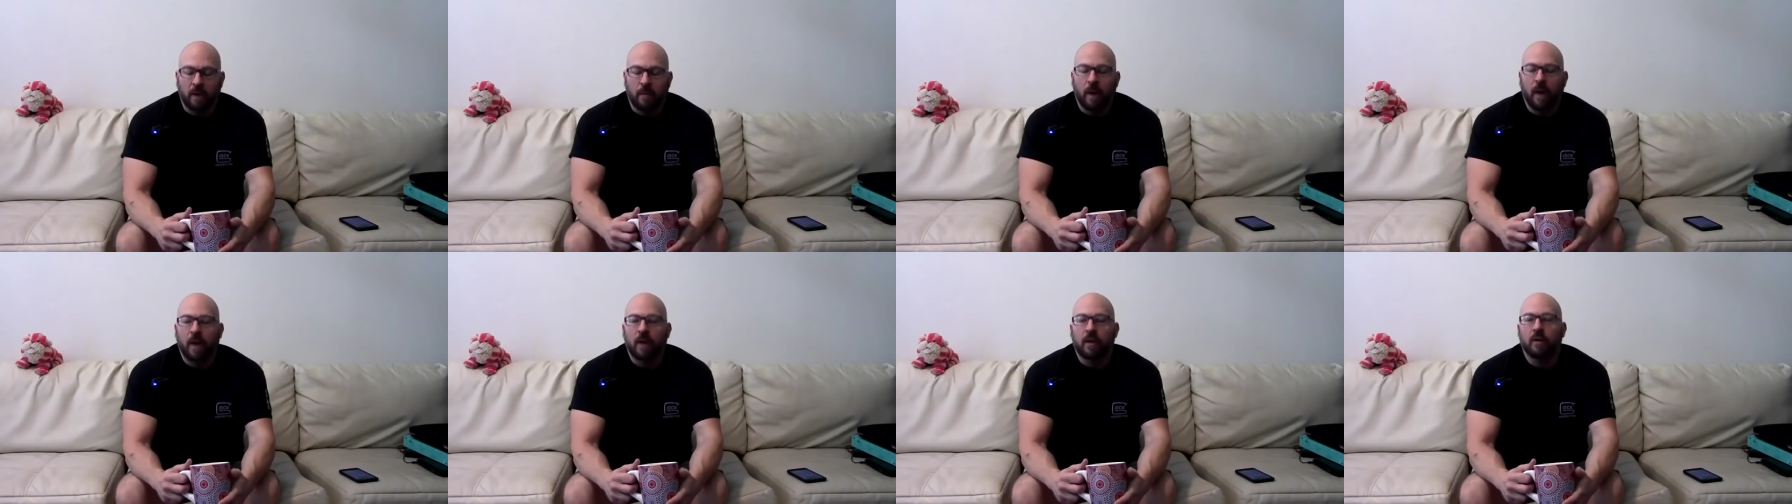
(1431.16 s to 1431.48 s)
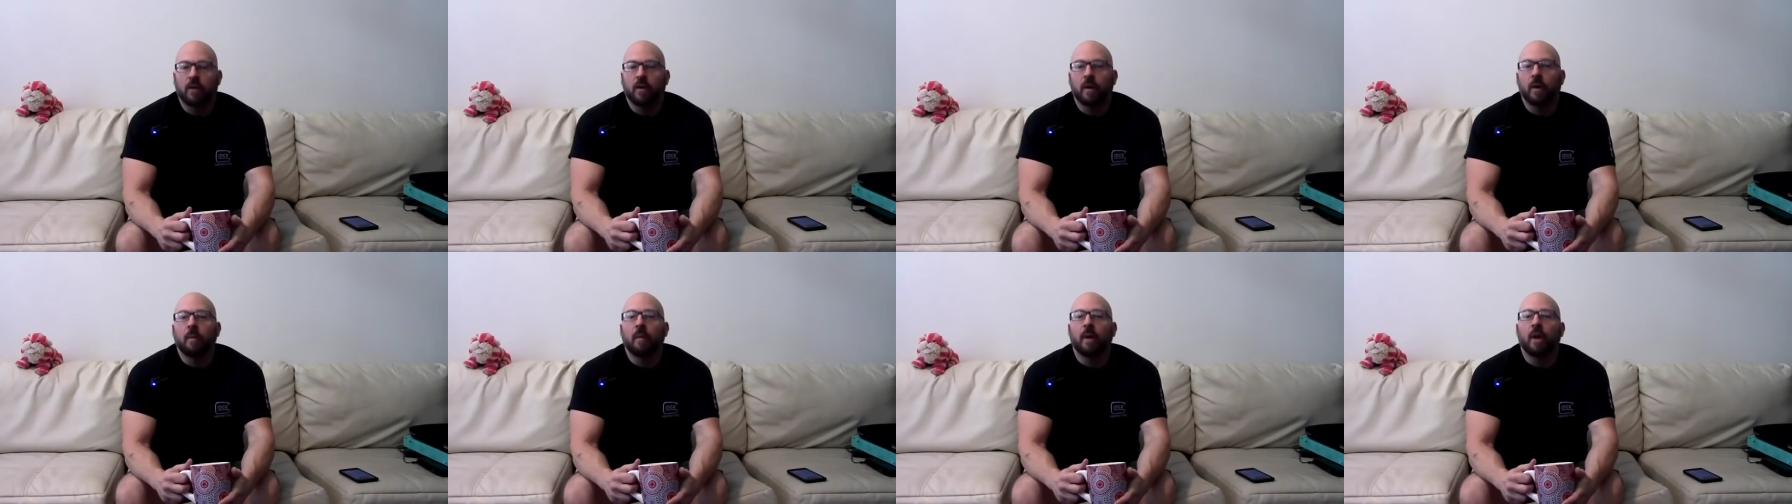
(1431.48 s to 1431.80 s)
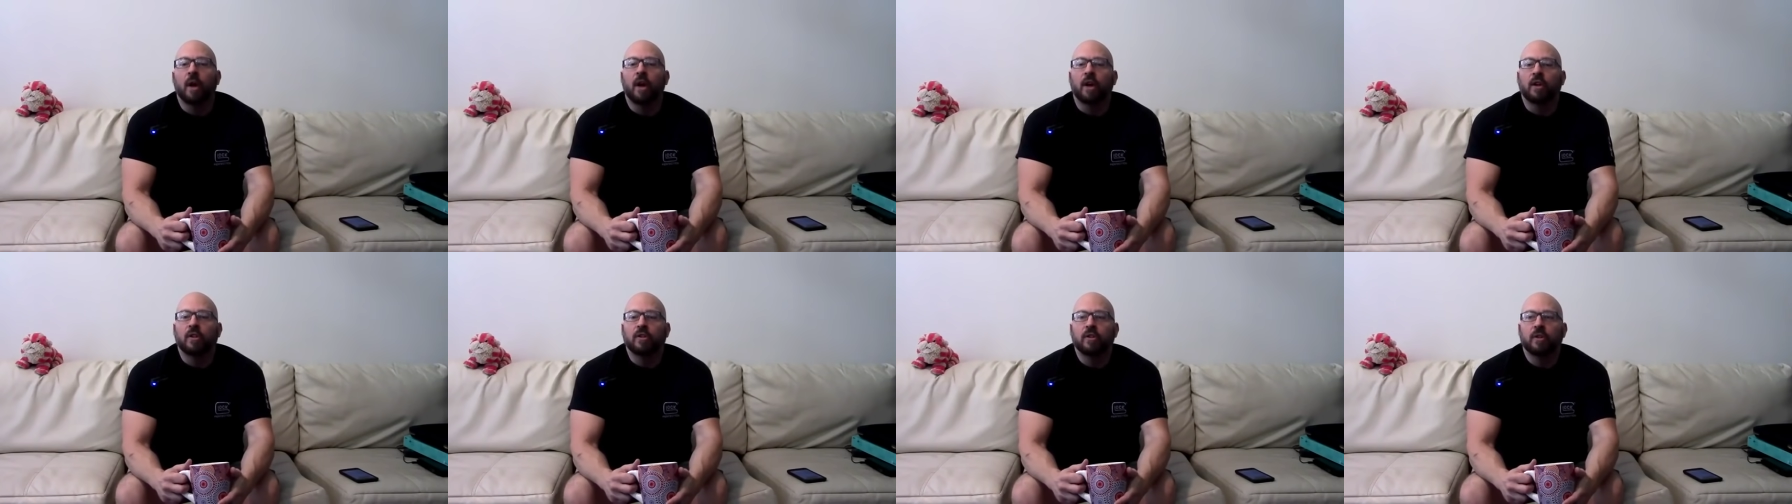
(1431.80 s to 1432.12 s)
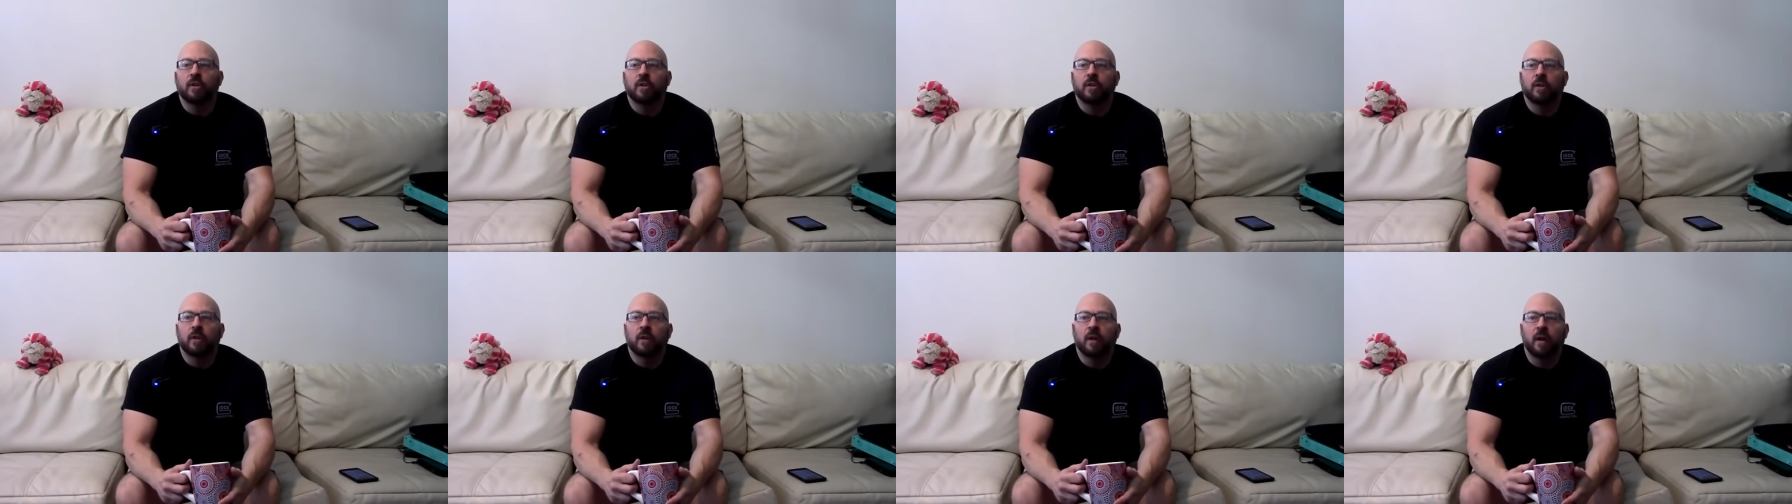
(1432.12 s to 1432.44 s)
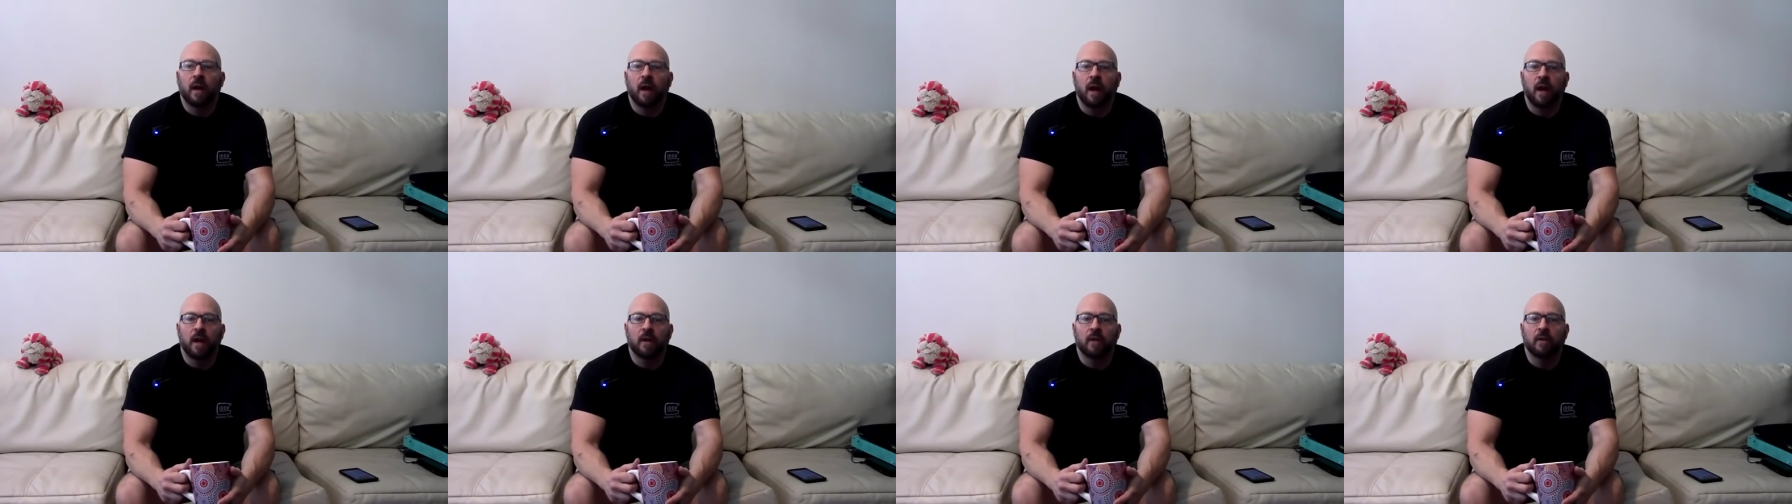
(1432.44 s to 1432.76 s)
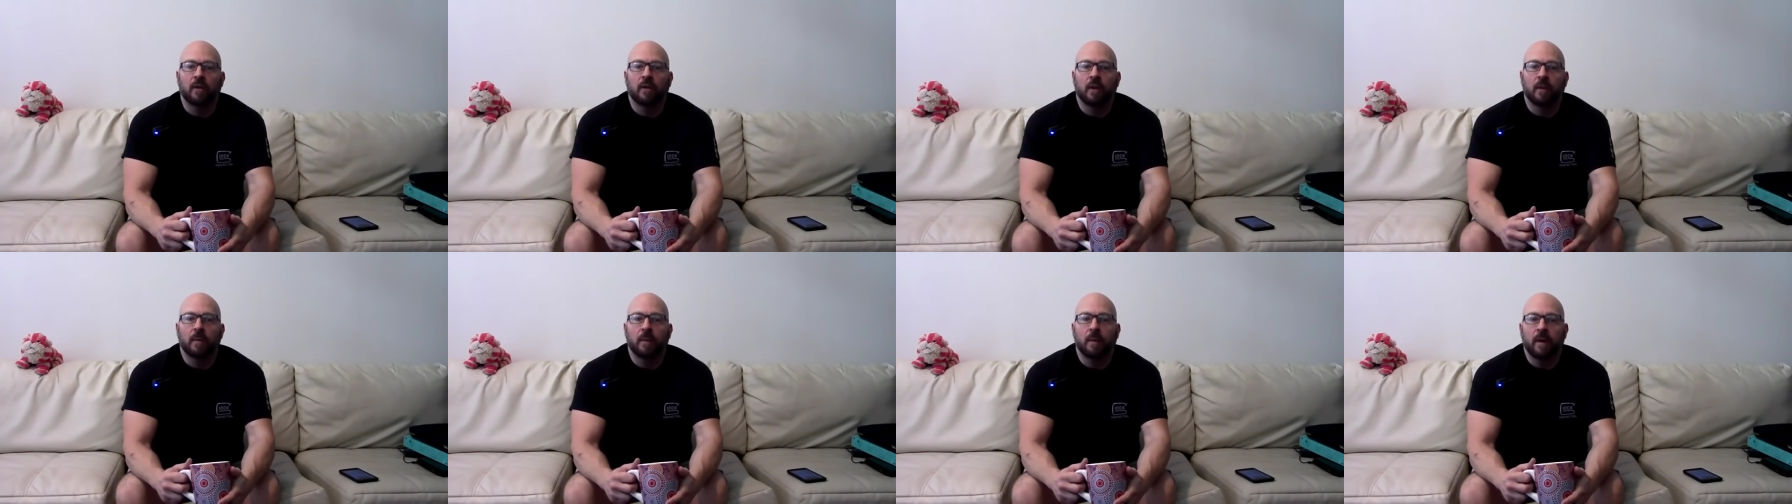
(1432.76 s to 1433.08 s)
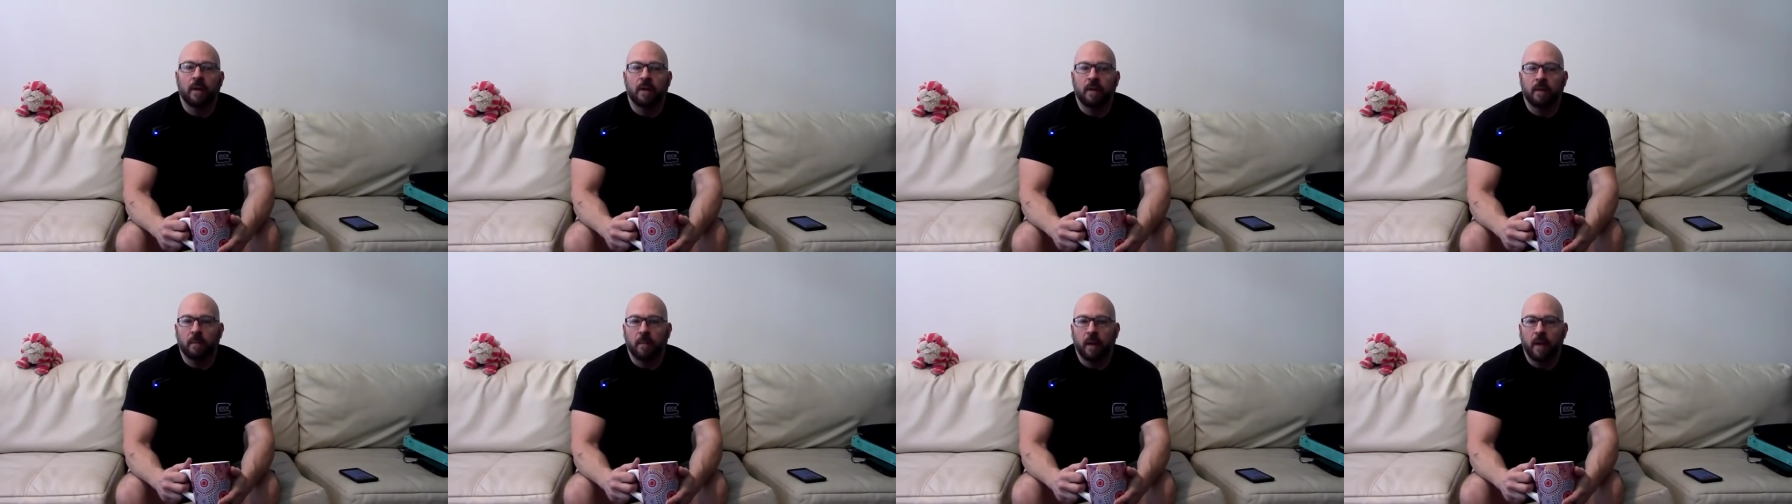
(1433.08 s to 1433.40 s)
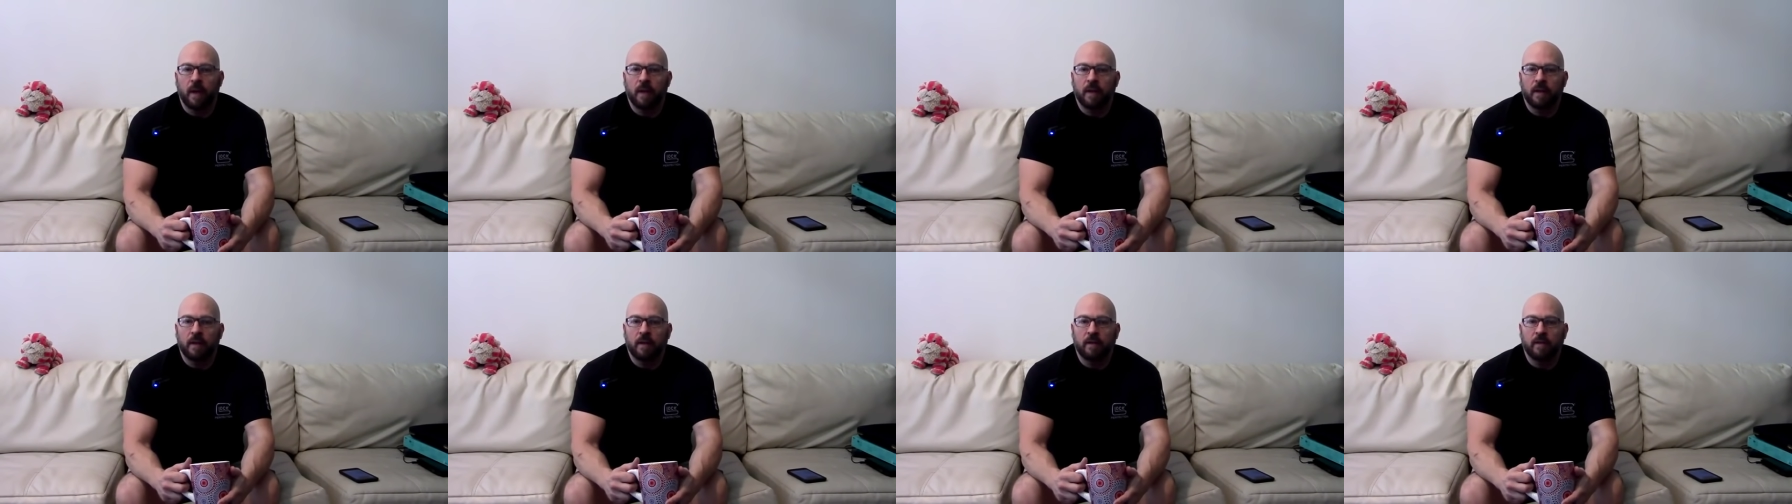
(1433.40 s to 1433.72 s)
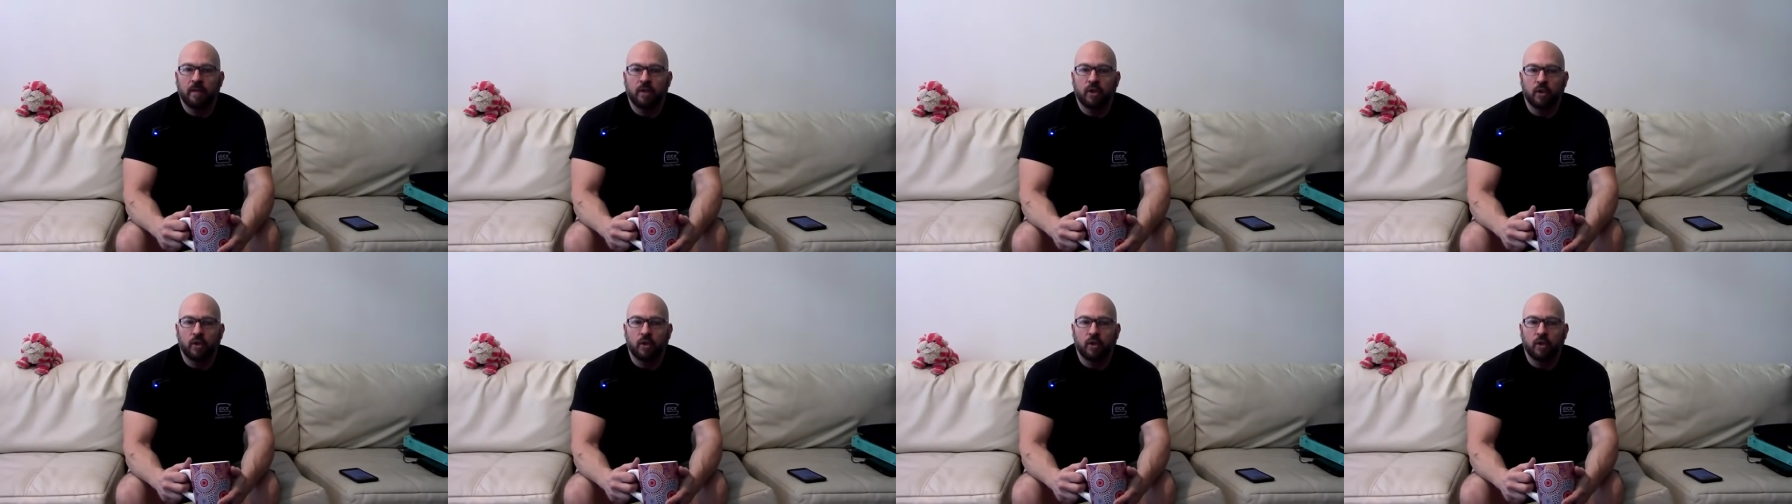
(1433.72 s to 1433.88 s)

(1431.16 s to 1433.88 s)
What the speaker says: I grew up a hunter. I grew up a competitive